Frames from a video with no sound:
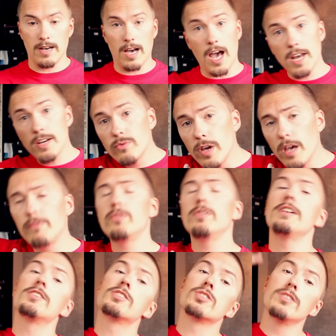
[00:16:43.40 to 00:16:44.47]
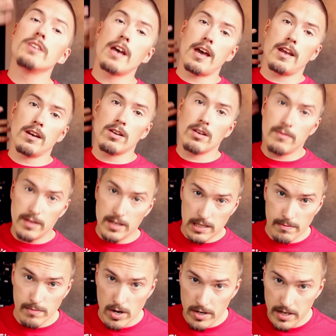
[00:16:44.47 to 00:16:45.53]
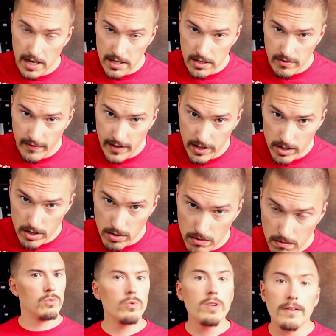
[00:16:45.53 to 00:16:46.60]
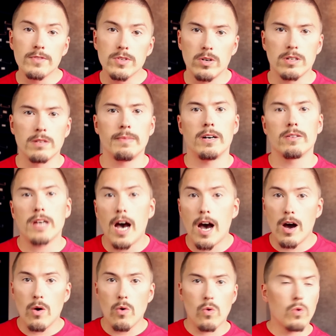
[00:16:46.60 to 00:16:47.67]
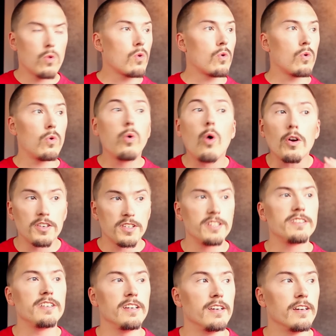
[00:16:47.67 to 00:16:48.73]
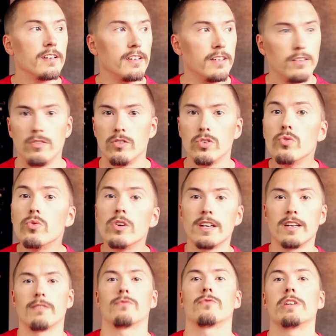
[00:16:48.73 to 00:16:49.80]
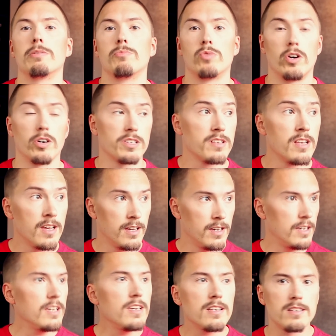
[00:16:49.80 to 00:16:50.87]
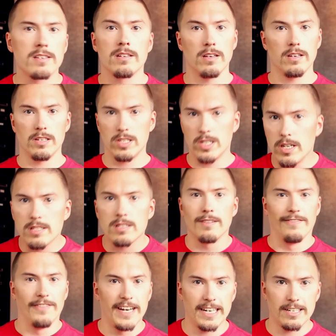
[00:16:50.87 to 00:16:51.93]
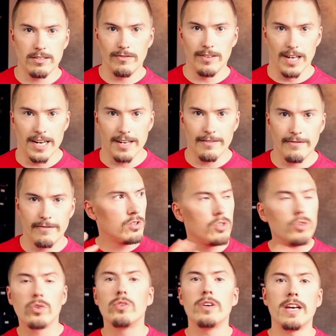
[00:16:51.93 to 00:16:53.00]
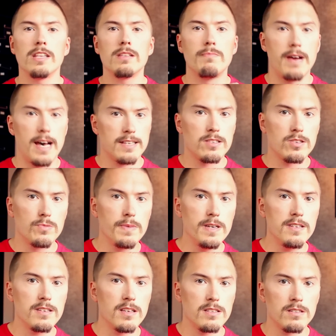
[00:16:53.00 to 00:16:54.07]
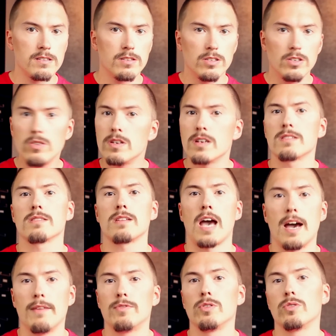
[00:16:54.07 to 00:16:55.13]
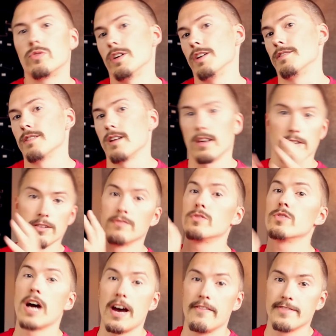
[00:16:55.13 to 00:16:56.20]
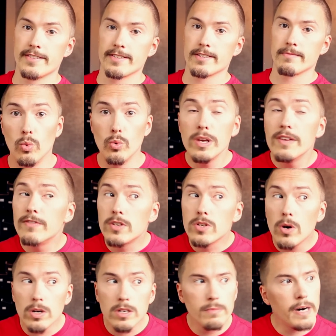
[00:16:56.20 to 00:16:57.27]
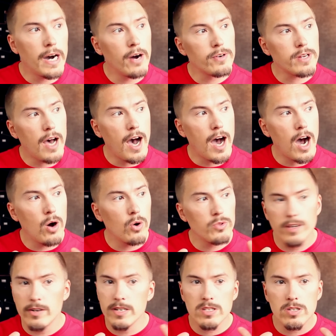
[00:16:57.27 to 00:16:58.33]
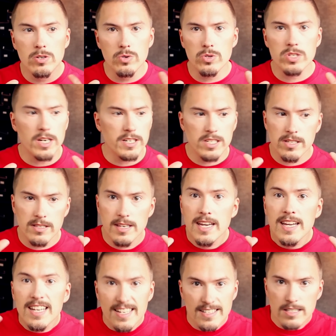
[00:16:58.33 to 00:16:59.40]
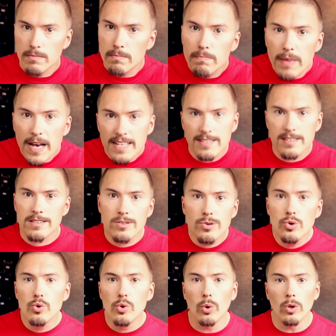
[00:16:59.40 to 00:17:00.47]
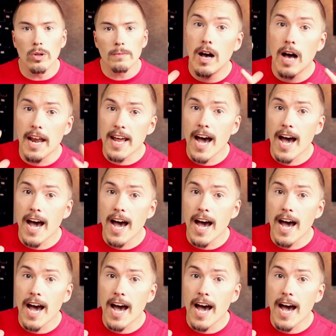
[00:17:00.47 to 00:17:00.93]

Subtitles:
And we have reached the end of this Monday's video. We have talked about how quantity in tooling and frameworks is just a fact of life. To create masterpieces, you just have to create a lot of drafts. We've talked about how there is no such thing as the best tool and